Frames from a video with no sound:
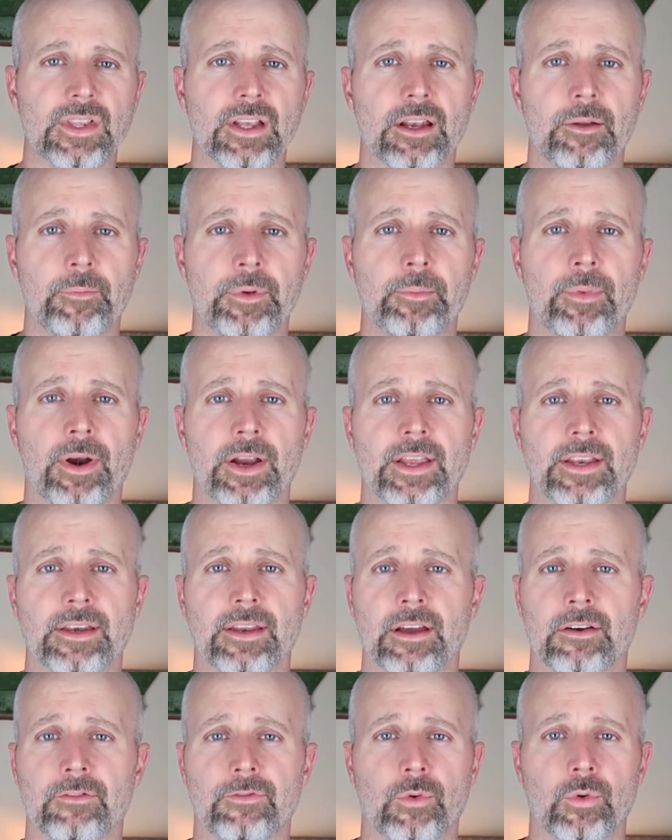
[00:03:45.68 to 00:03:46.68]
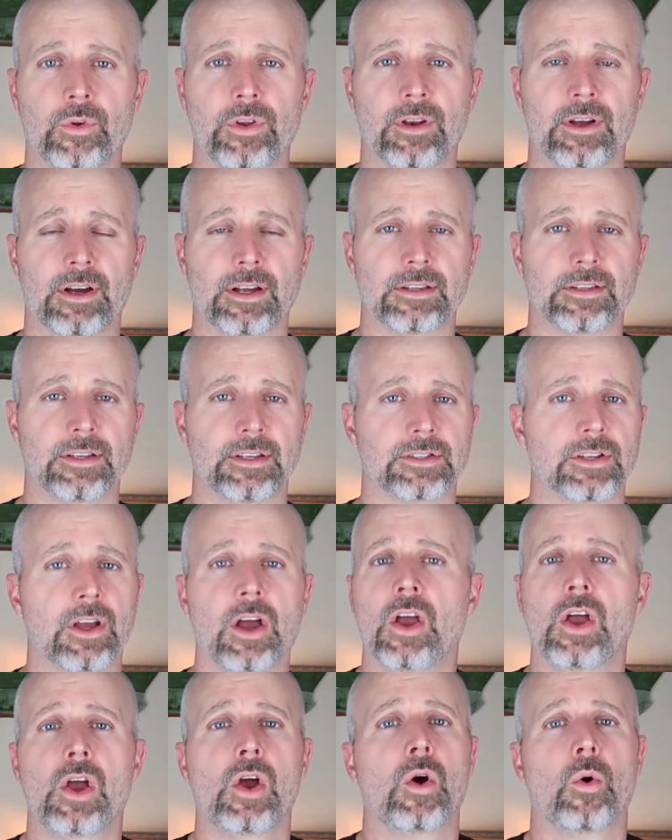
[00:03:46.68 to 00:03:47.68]
Let me break it down for you like this.
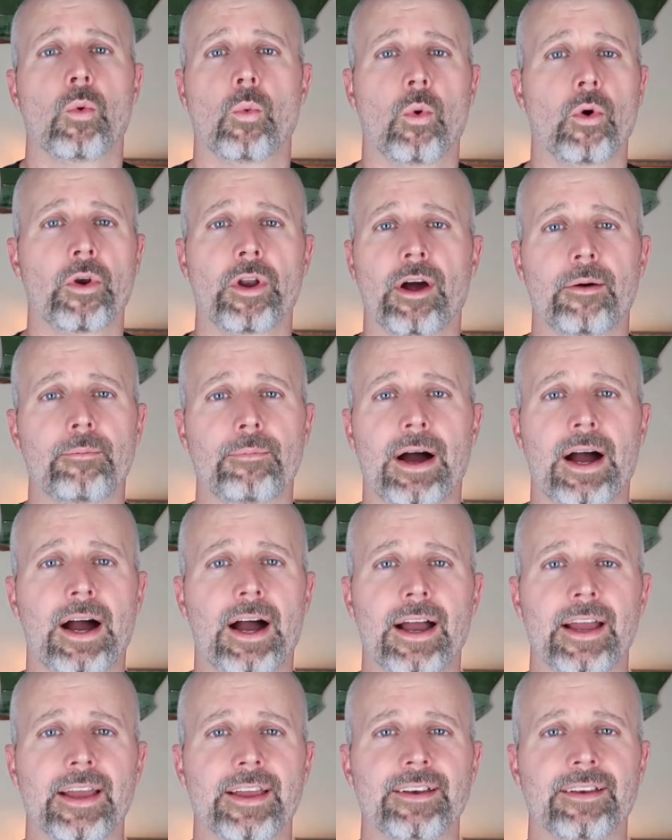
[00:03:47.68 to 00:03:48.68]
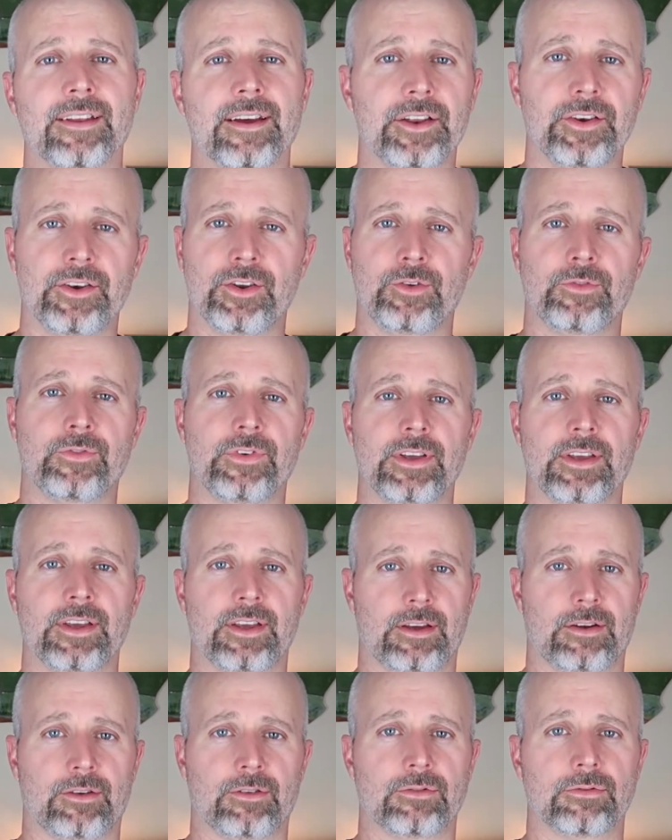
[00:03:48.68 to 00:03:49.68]
We're not buying a new
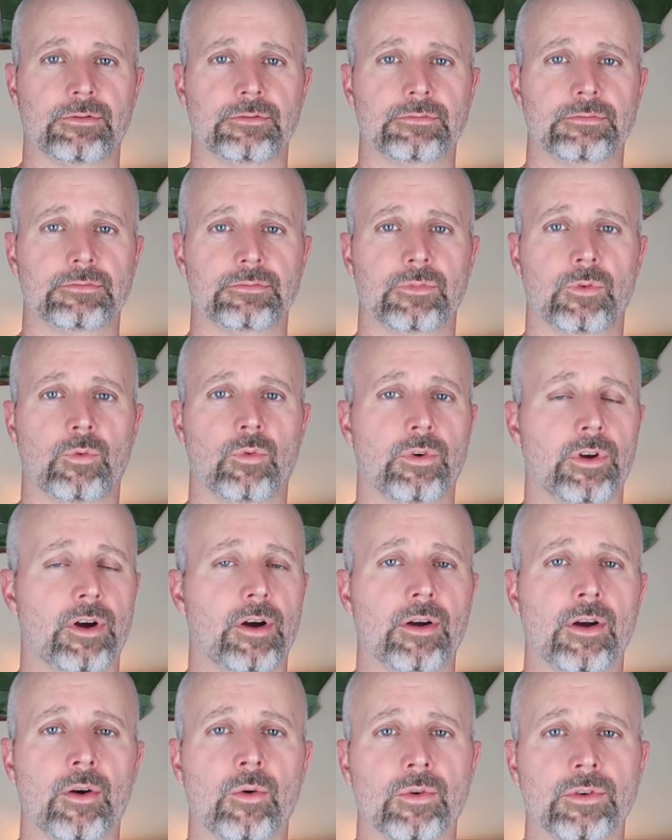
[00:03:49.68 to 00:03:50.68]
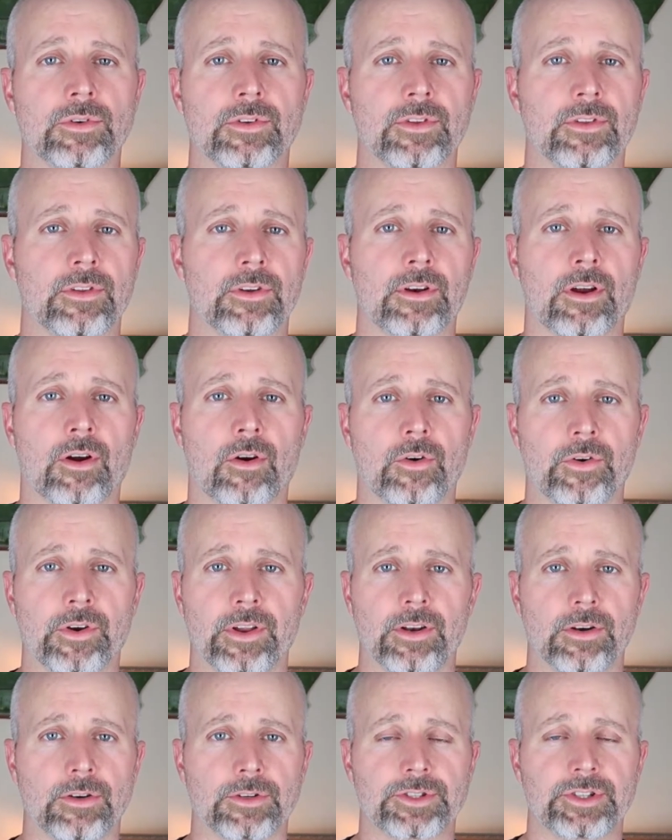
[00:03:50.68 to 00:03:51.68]
vehicle. We're not going to the car
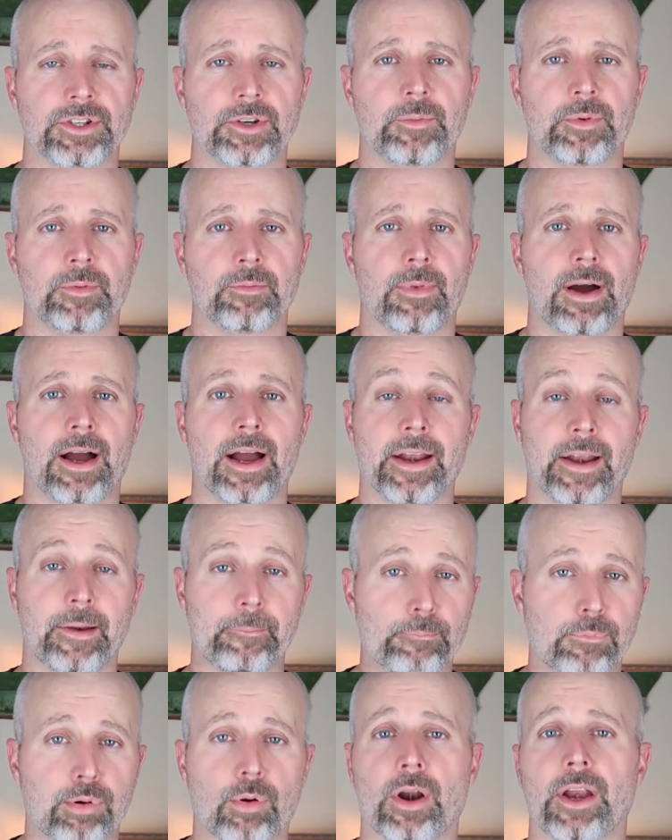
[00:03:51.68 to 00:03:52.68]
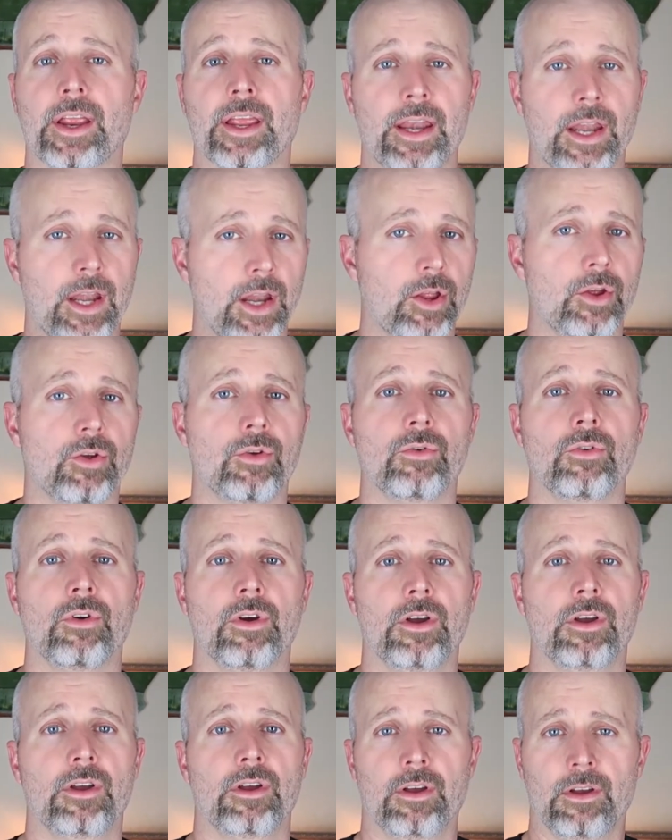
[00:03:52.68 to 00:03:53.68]
dealership and buying a brand new
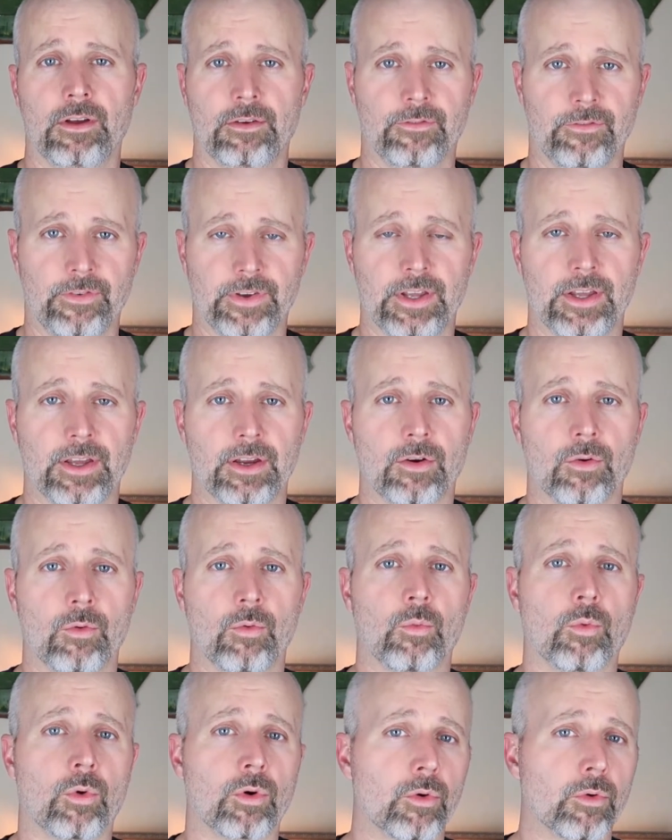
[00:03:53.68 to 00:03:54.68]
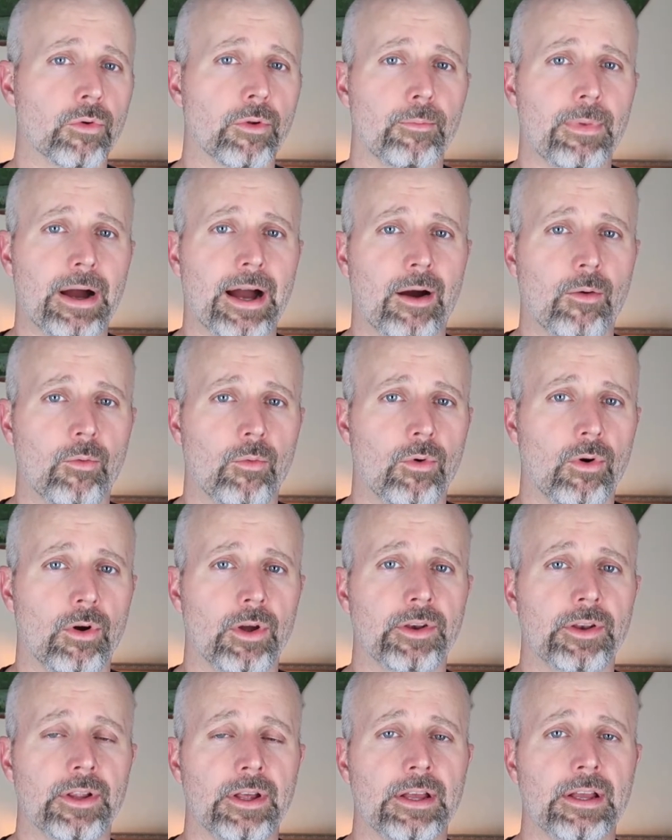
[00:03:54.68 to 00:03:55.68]
vehicle. We're going to buy
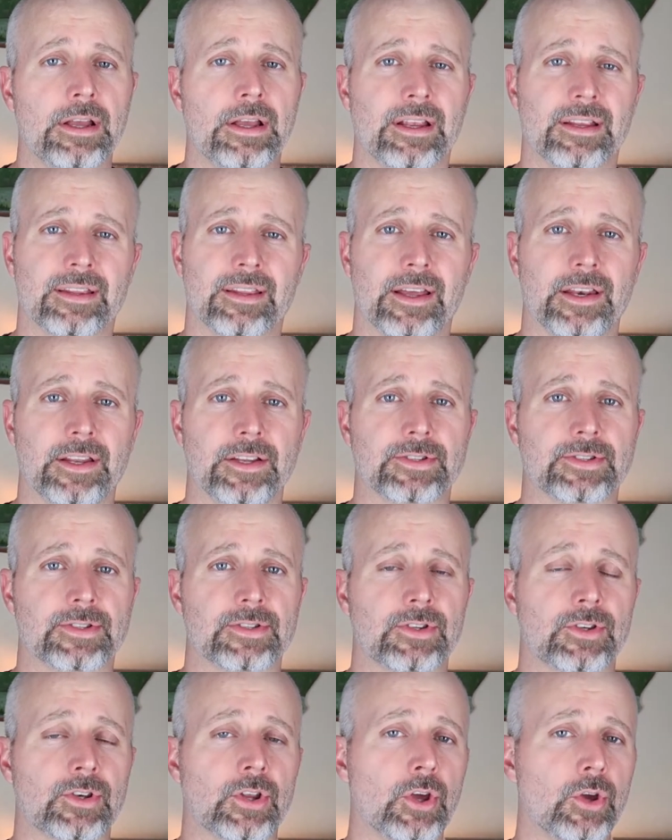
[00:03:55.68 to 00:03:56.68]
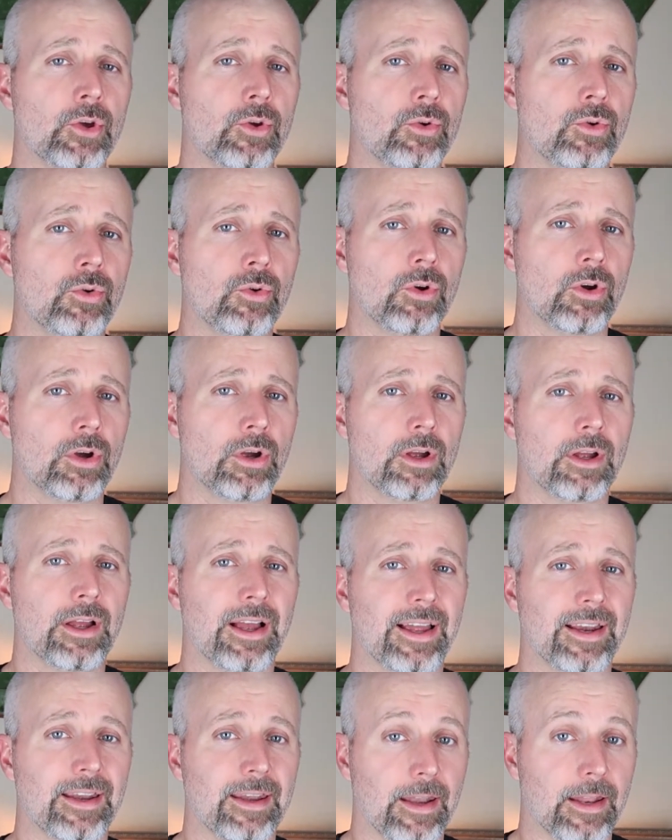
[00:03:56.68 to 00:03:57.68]
one that is
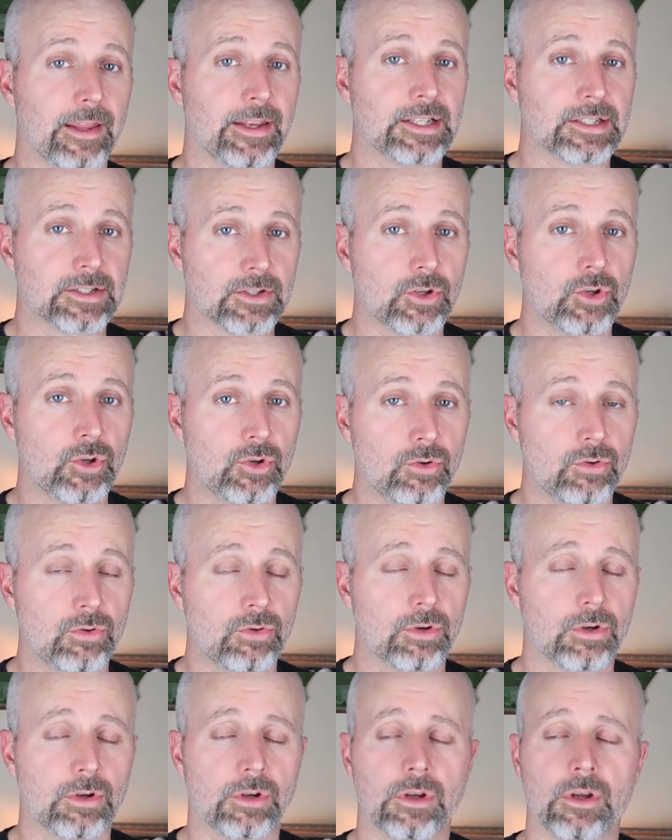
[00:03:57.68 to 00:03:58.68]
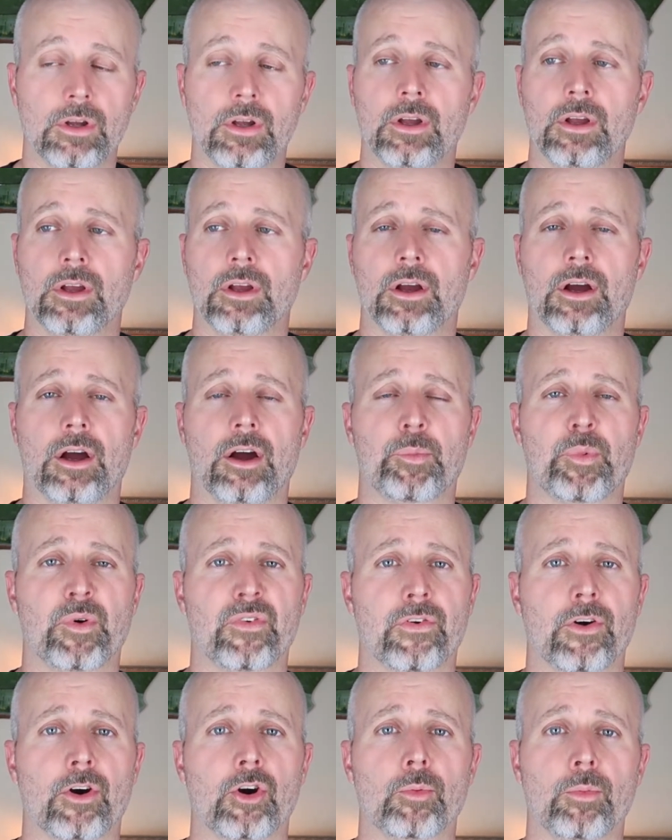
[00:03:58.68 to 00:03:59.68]
at least two,
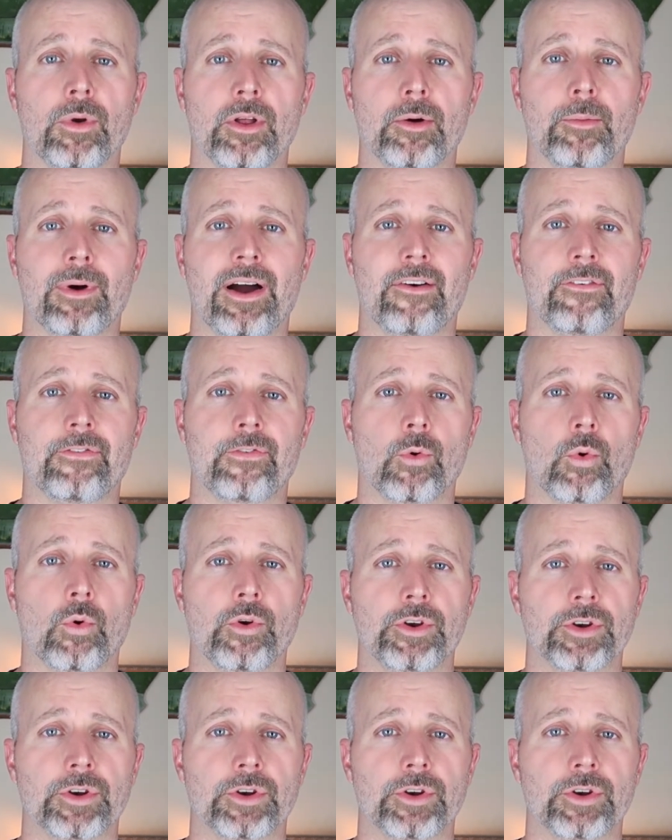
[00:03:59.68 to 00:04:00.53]
preferably about 4